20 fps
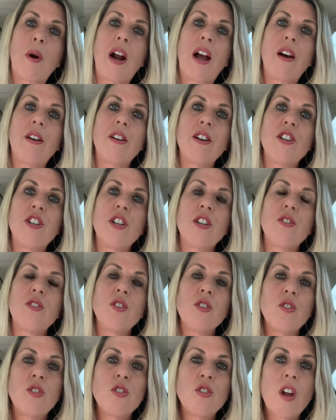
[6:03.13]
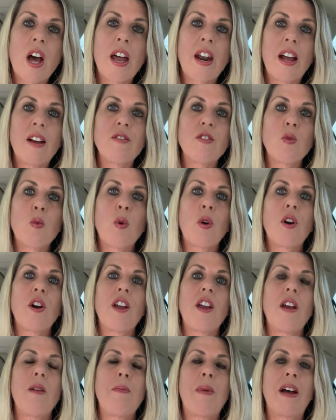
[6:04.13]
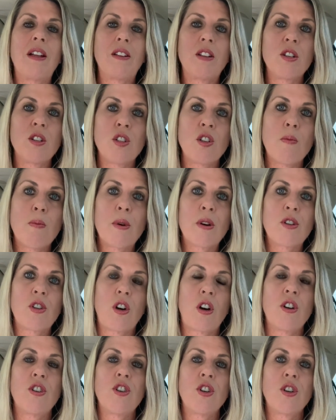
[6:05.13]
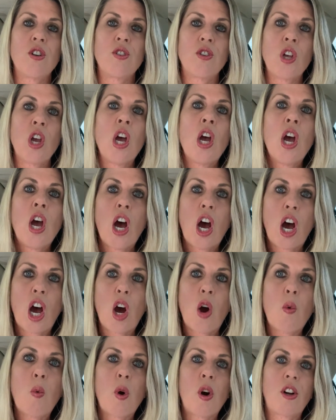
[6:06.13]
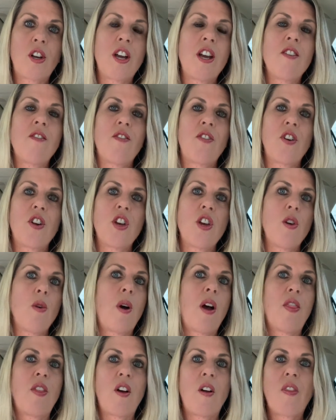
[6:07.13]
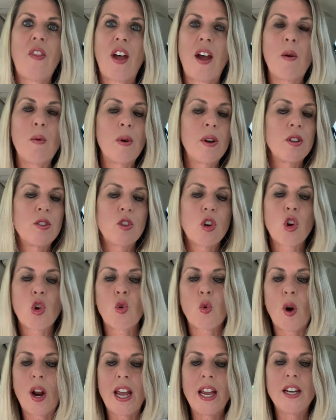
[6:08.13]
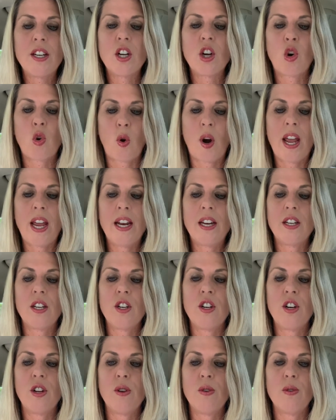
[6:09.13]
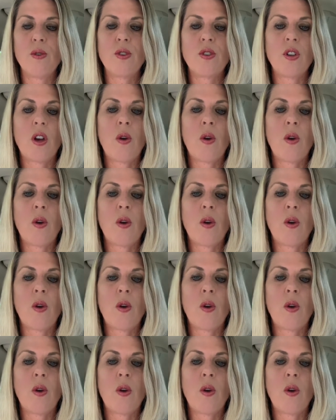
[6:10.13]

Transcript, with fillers: outages, you do not have to worry about the superchargers uh, working for you. I thought that was great, great news.